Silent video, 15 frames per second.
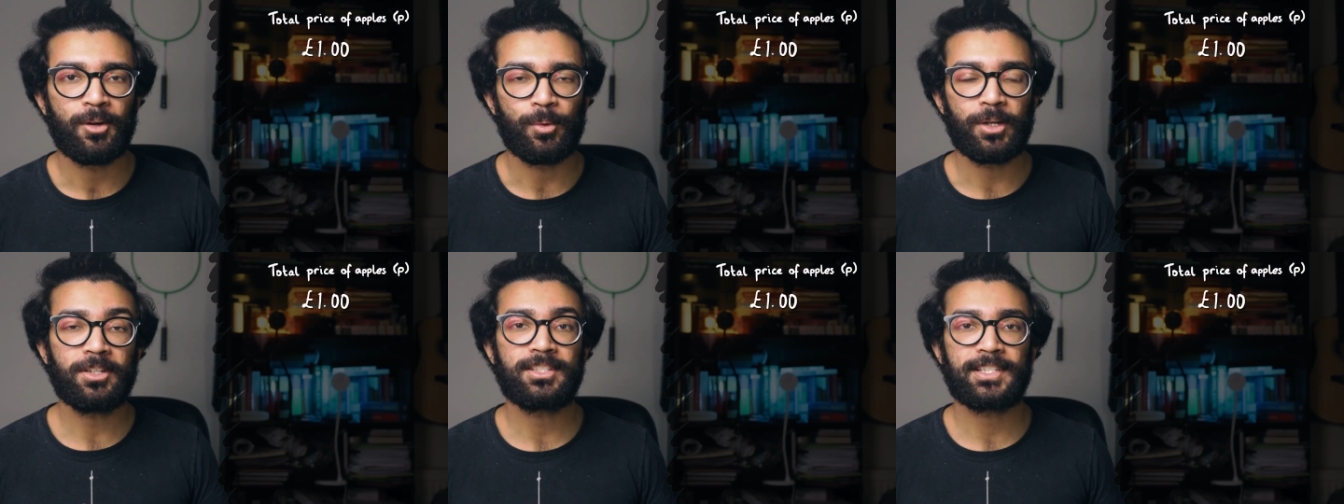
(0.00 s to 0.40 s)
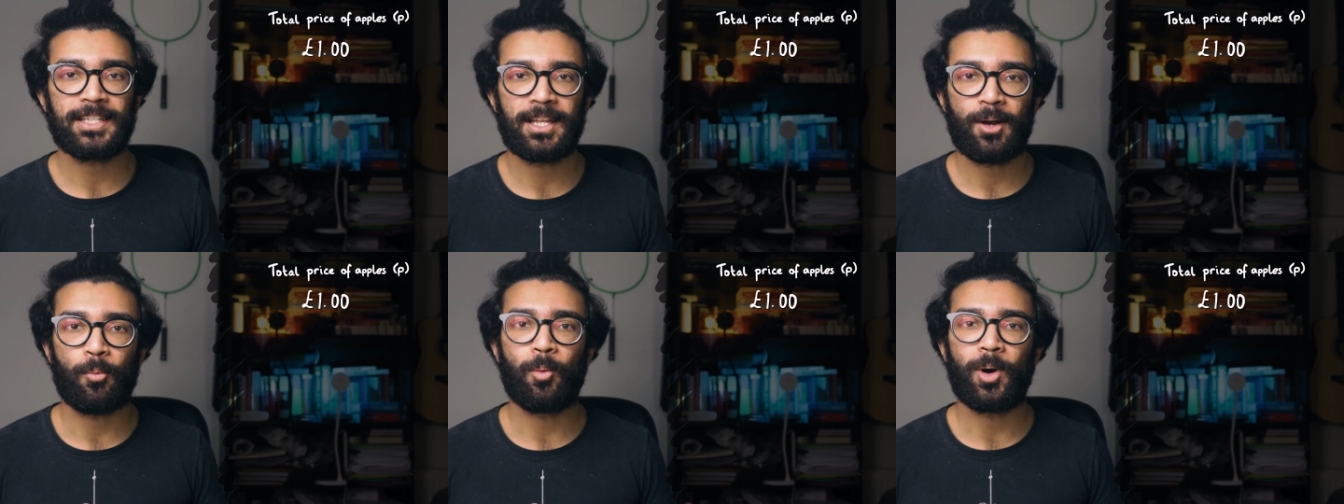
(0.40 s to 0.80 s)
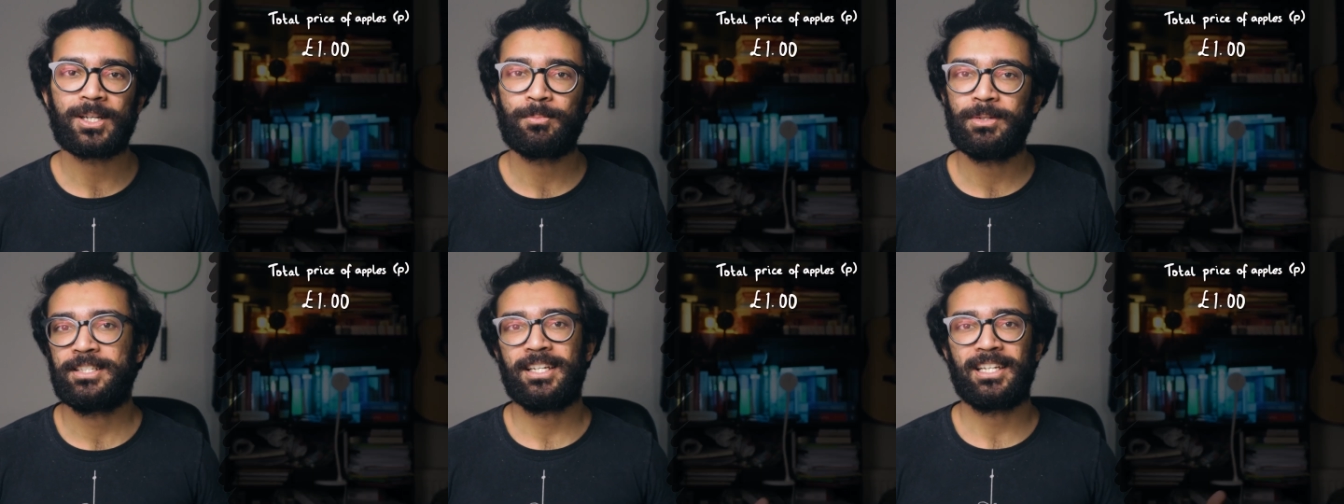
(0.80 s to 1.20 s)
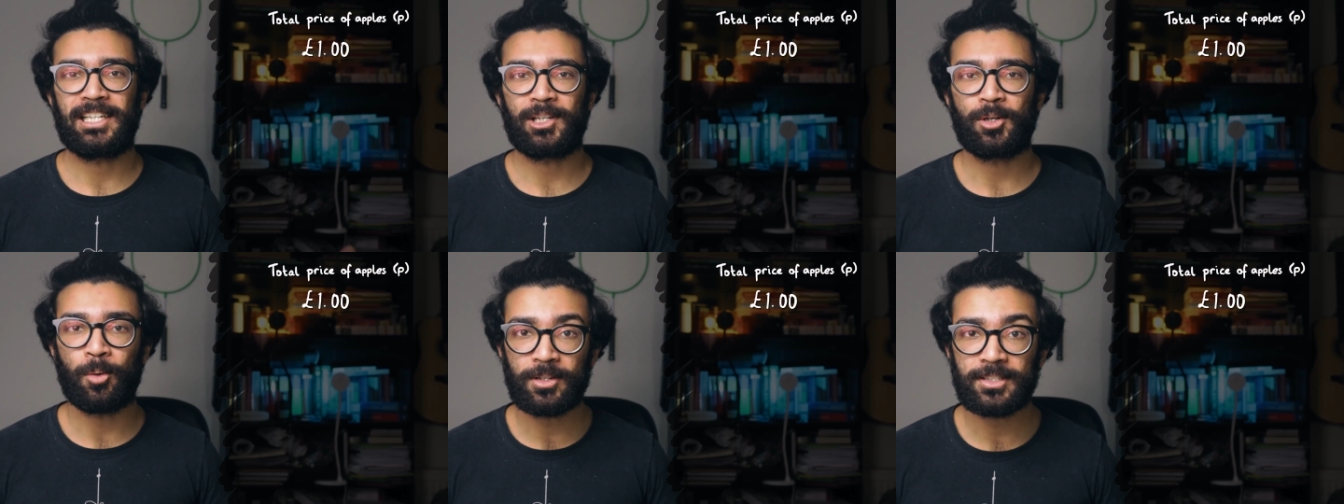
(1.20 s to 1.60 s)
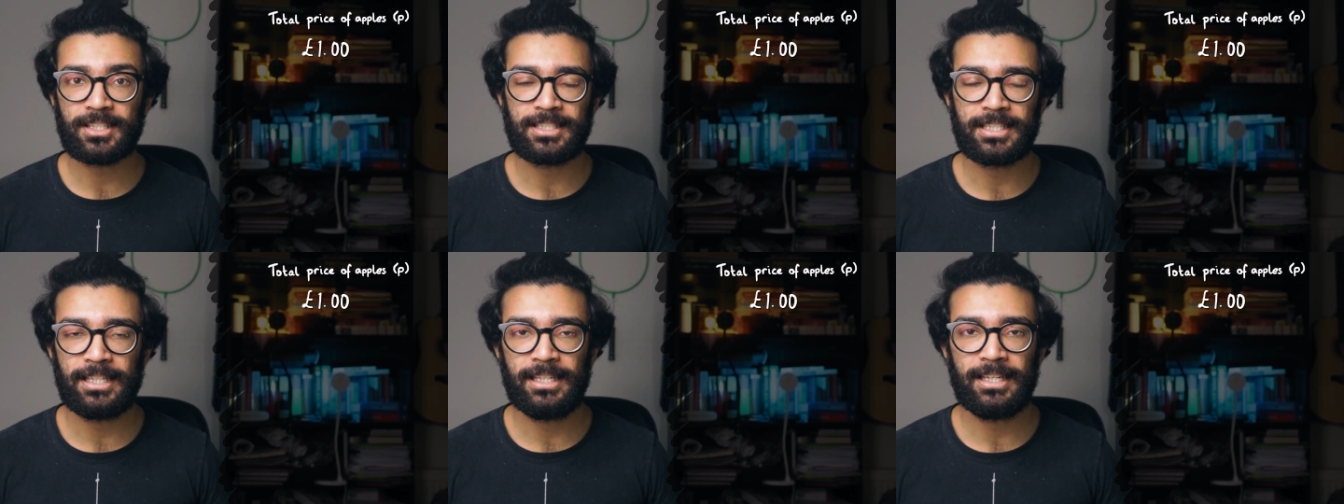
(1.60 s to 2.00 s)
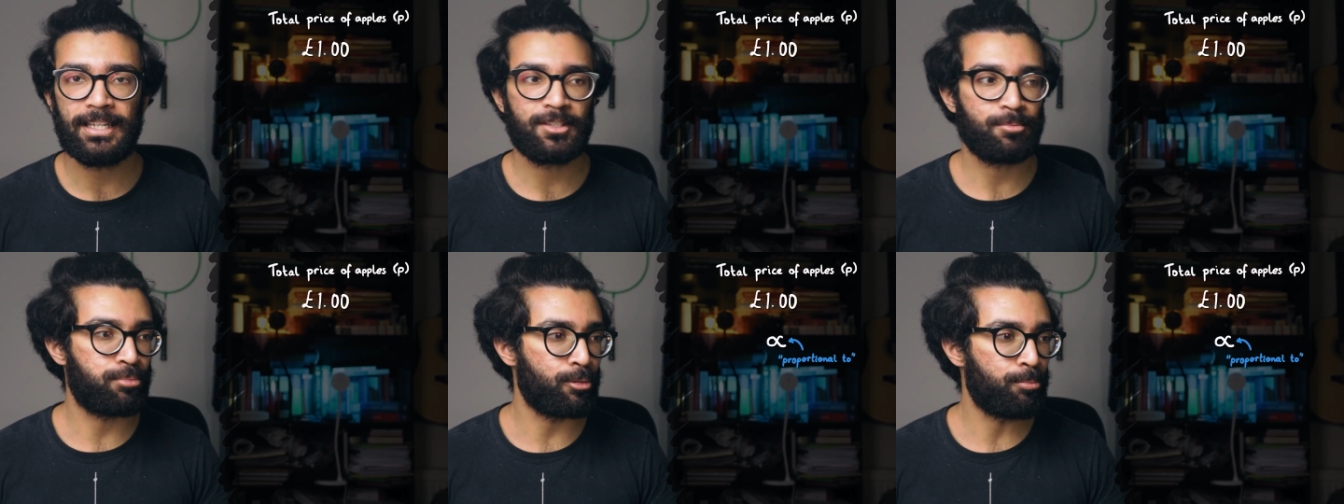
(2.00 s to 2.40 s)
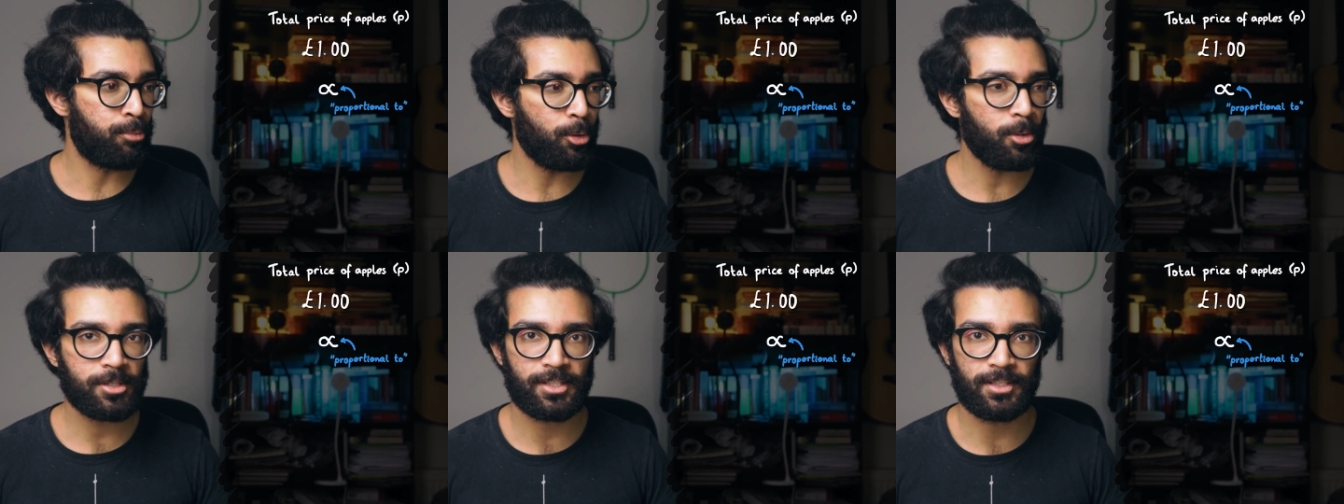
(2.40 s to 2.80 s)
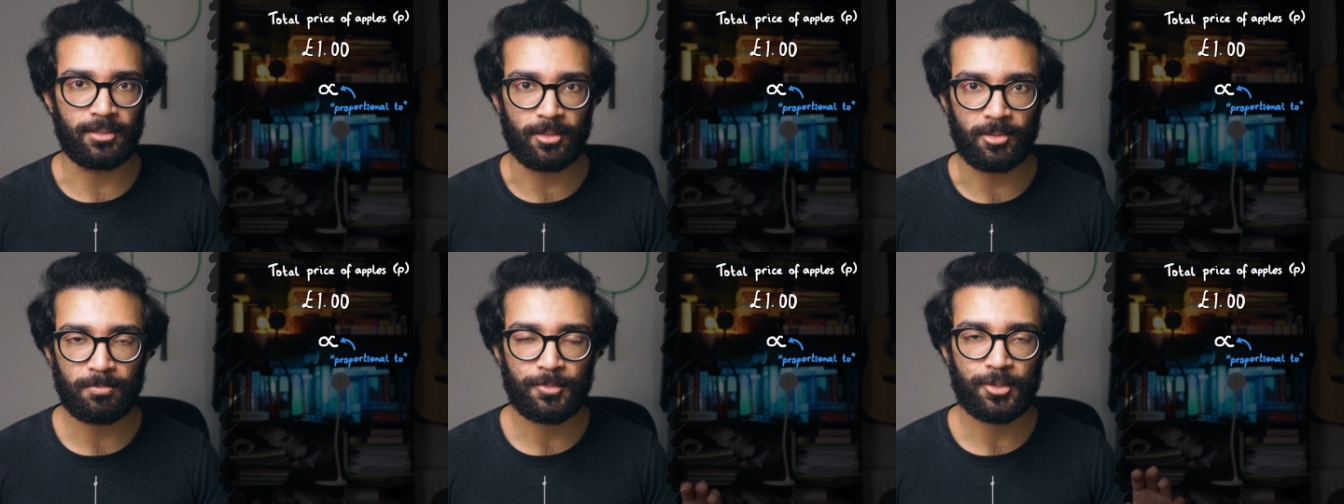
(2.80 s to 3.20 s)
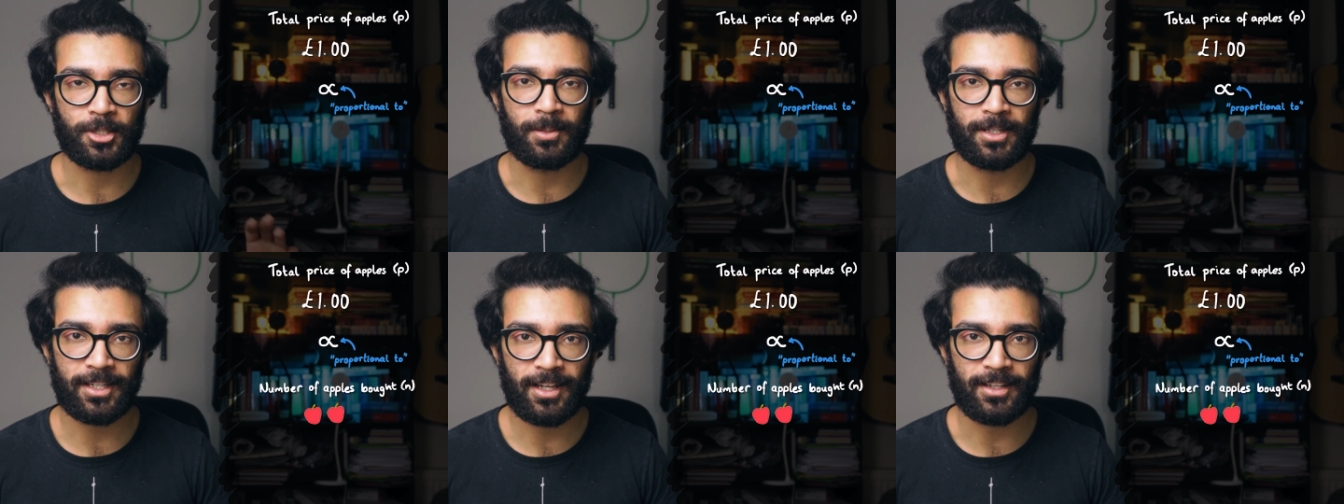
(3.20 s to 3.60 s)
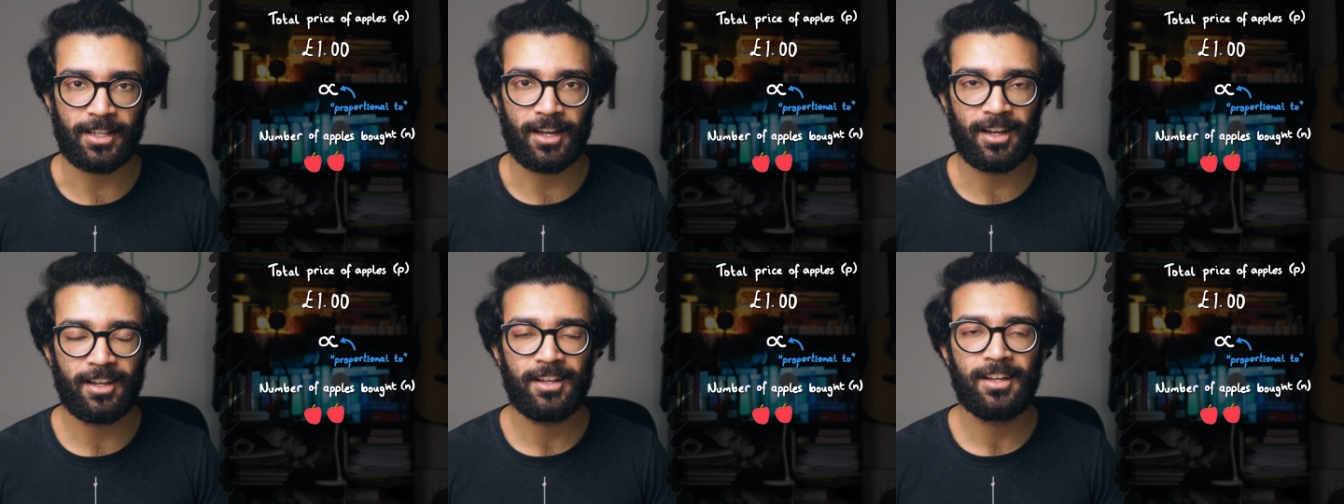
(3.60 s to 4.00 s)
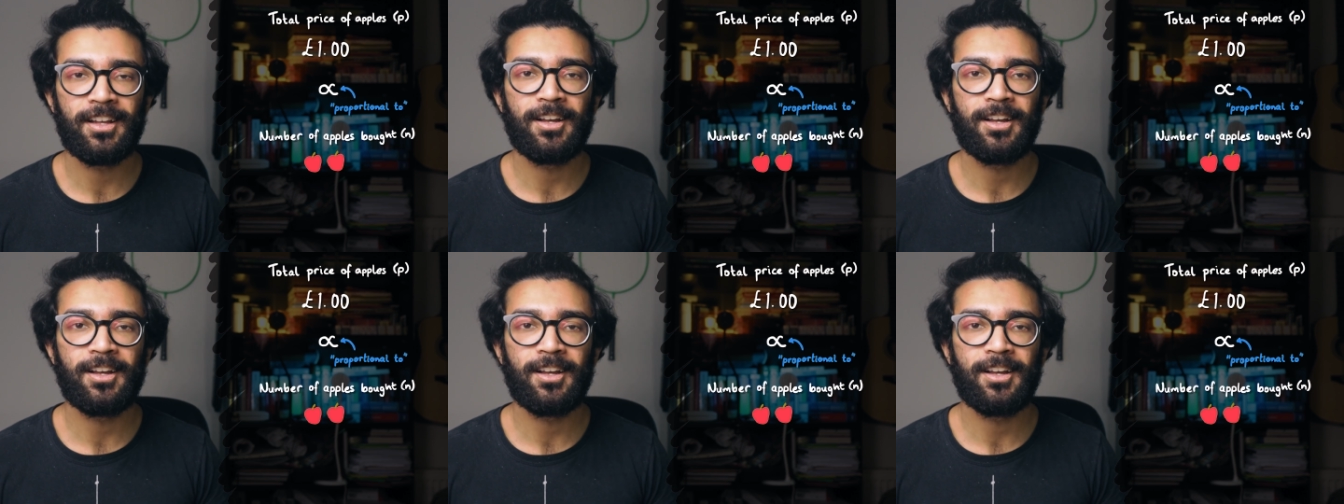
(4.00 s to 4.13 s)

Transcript: we could say that one particular quantity is proportional to another.